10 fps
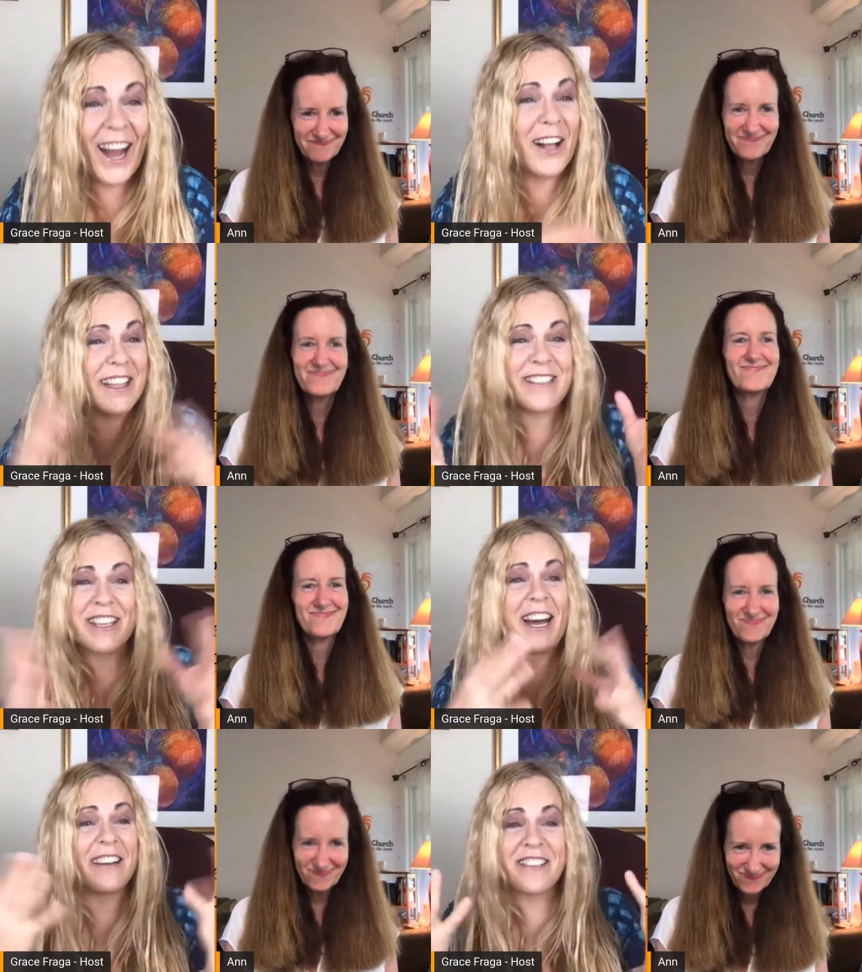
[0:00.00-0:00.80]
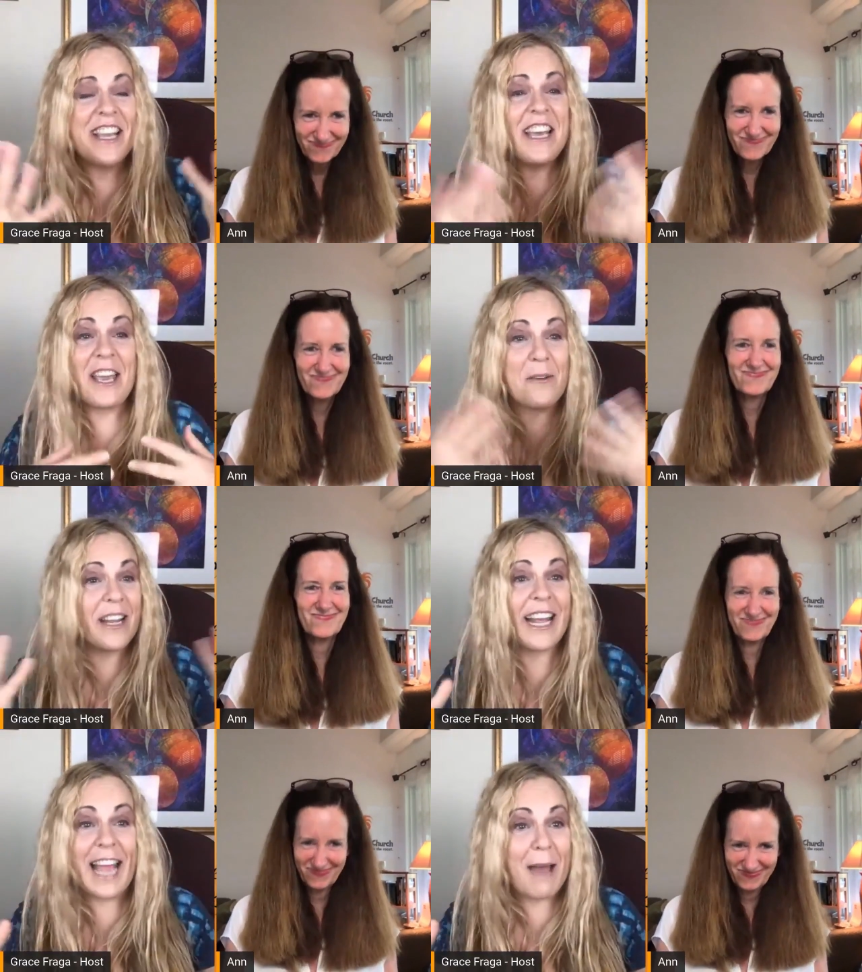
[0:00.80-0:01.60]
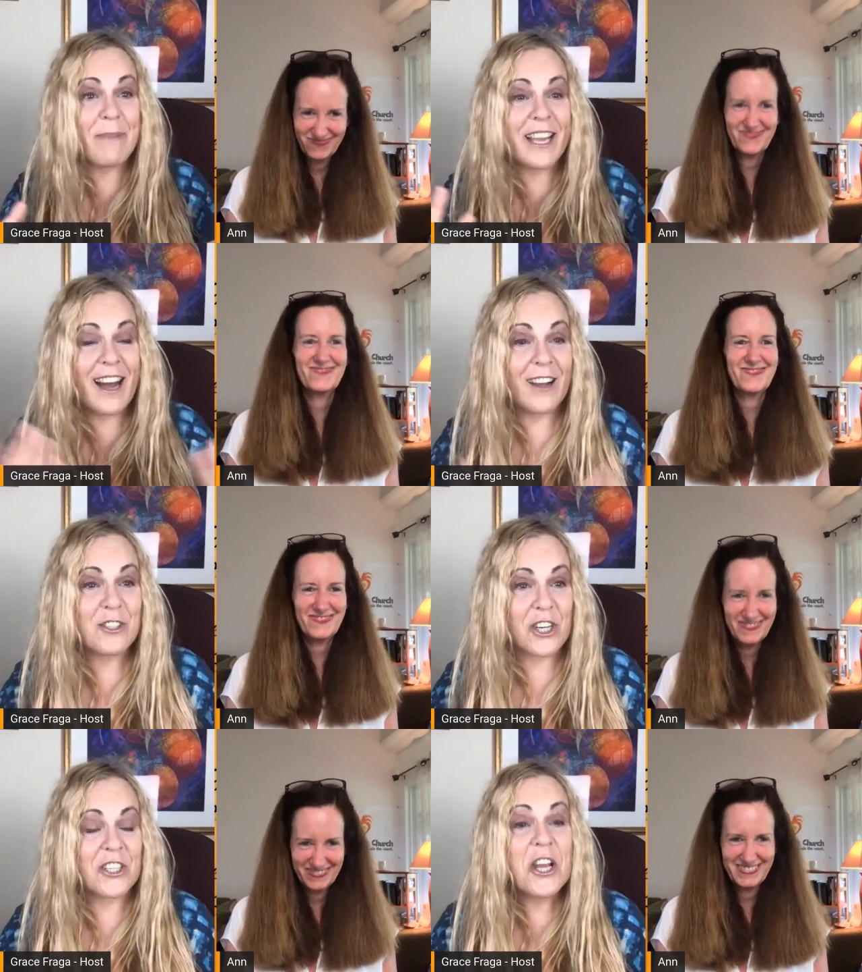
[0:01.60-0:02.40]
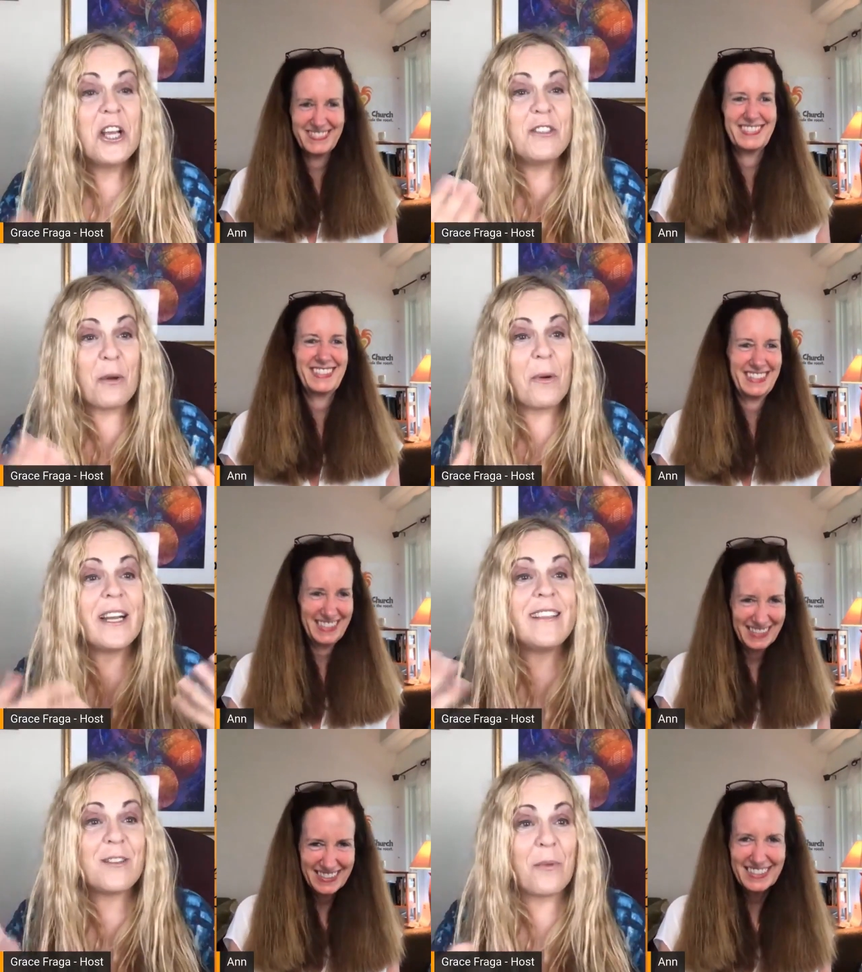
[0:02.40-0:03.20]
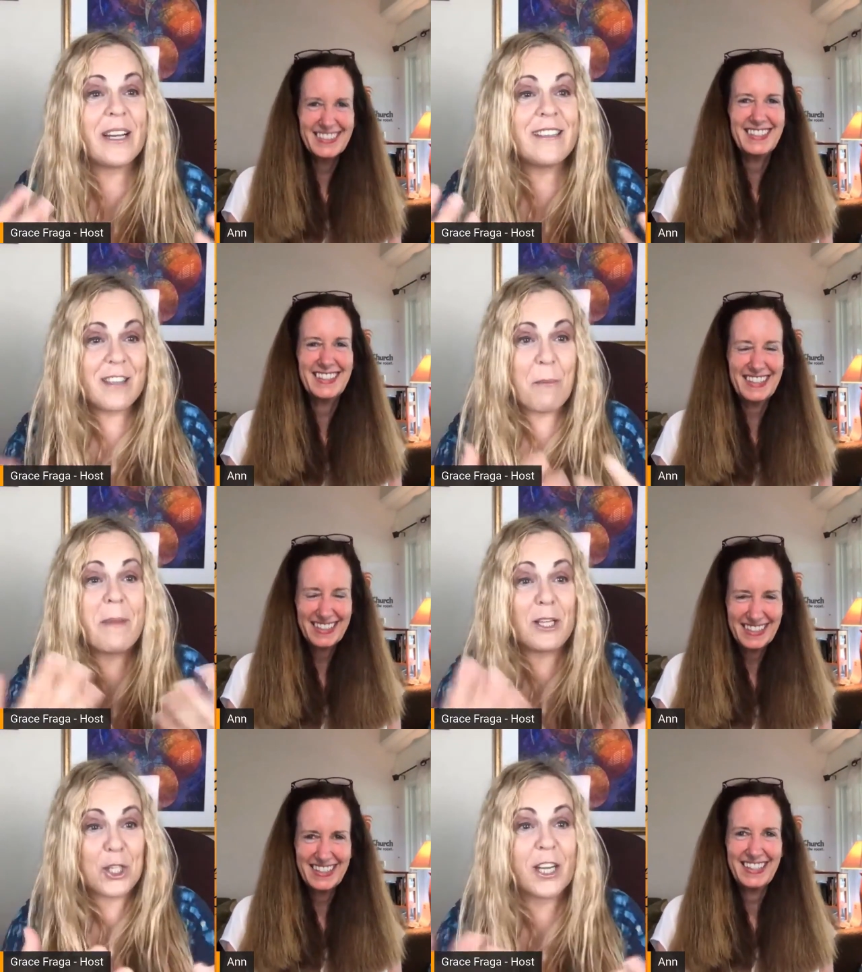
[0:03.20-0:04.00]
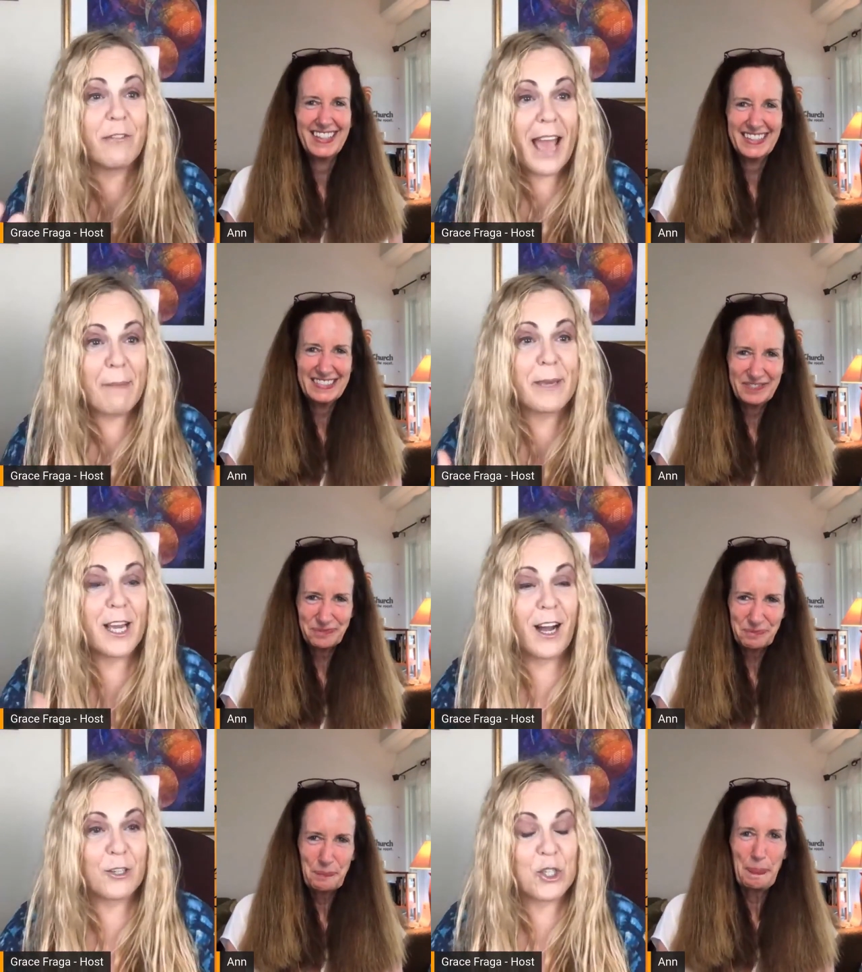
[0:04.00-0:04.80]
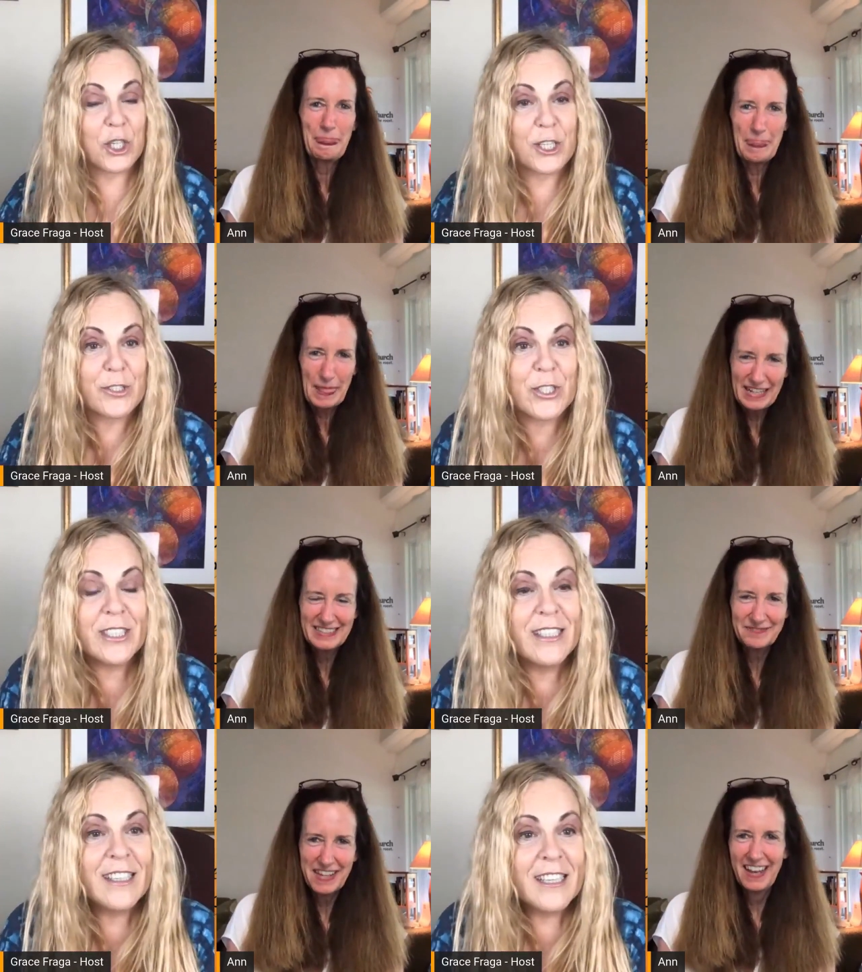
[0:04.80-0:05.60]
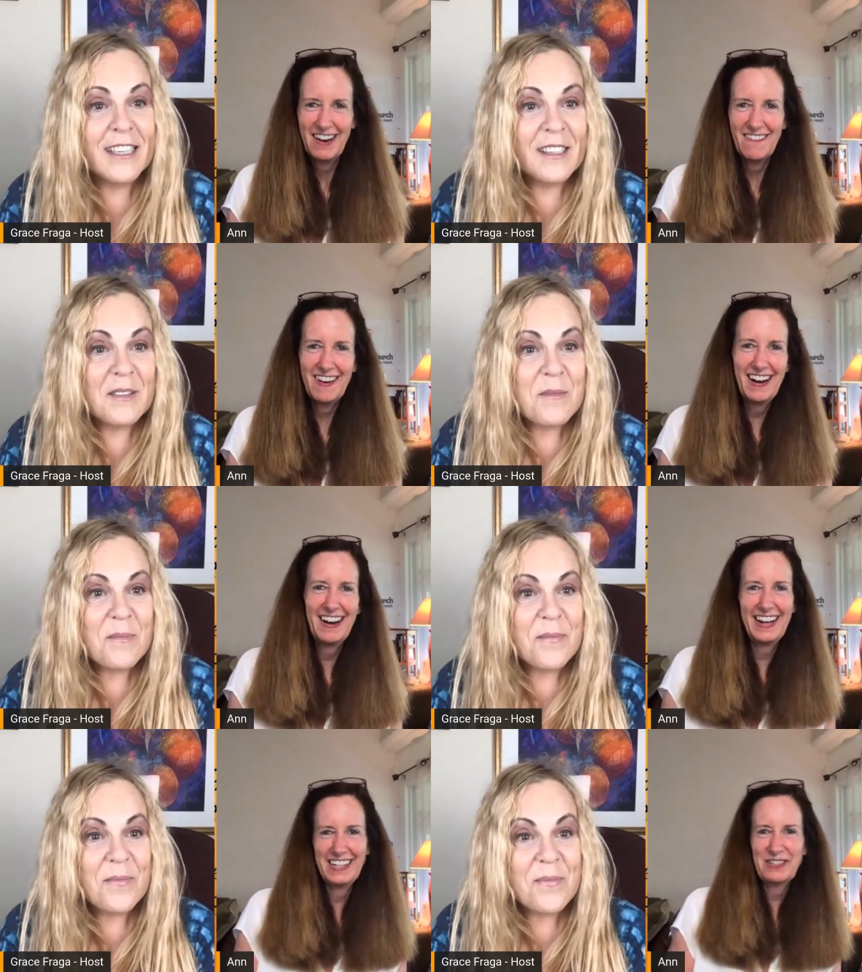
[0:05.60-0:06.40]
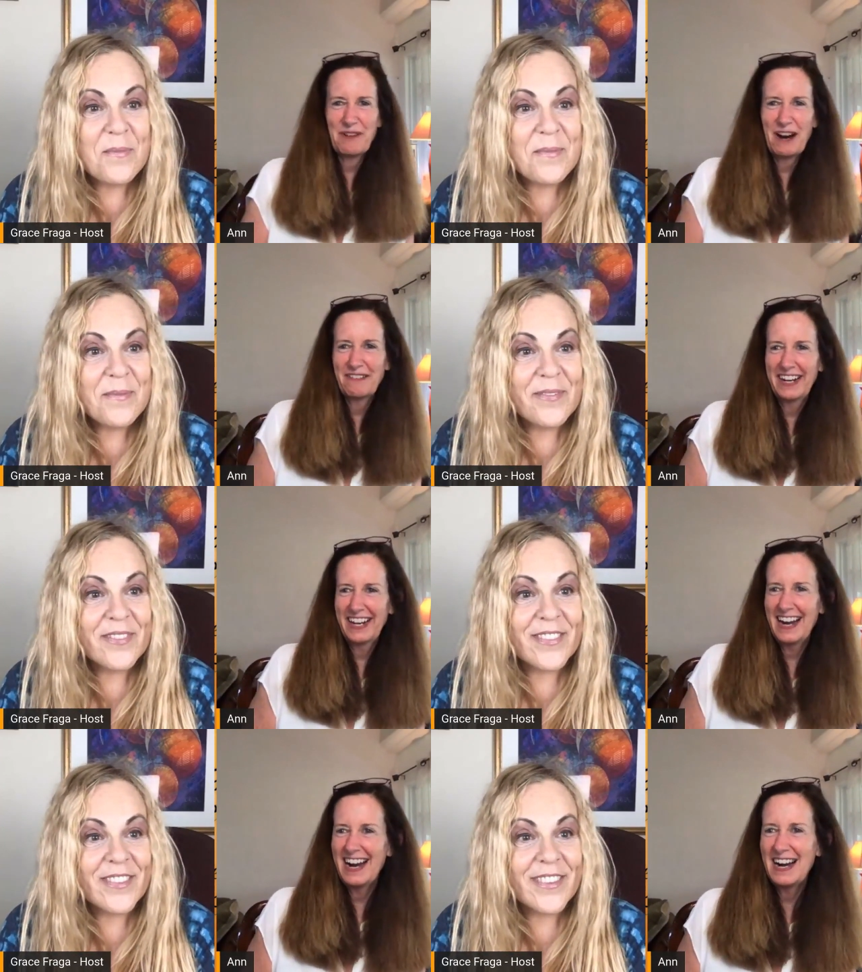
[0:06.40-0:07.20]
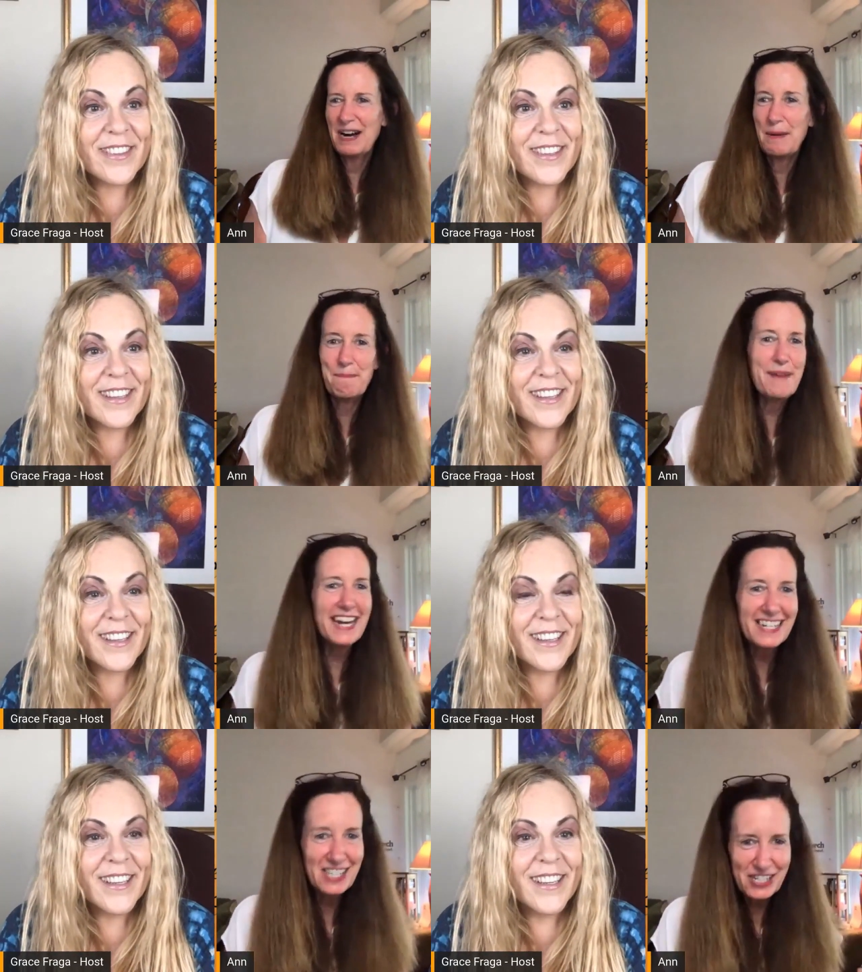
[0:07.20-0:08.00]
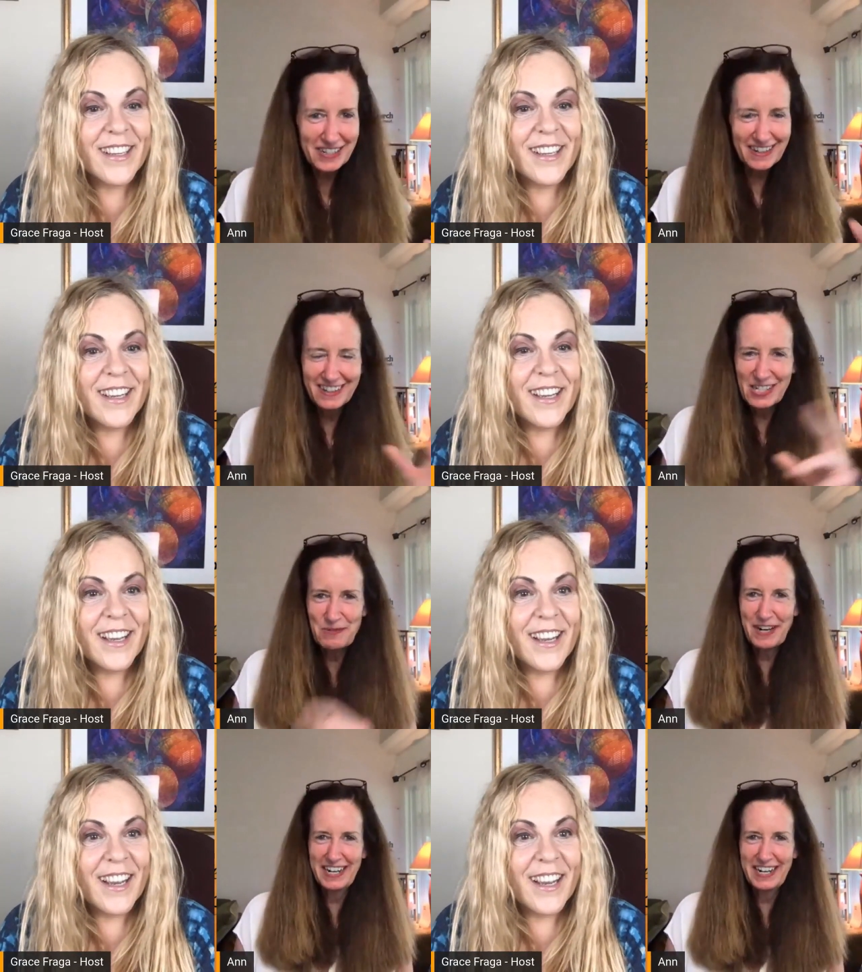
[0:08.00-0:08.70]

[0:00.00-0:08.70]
Speaker 1: all these cocks. You were like Happy Cock Church. So what is
Speaker 2: what is the mission of Happy Cock Church? Well, it's where we uh, minister to one